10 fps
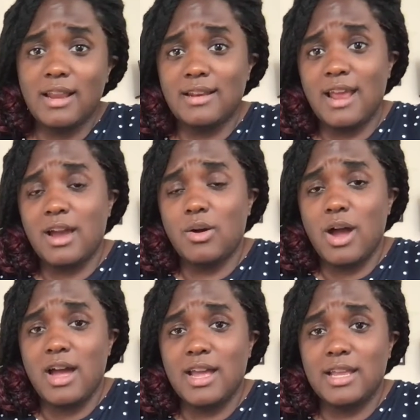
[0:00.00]
now
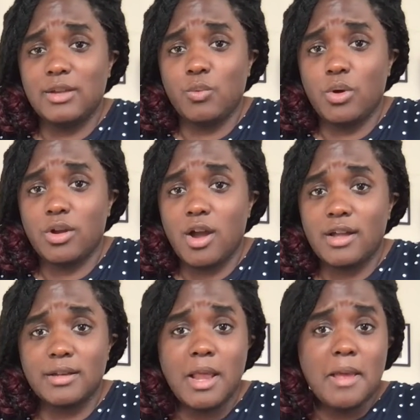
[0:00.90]
I work on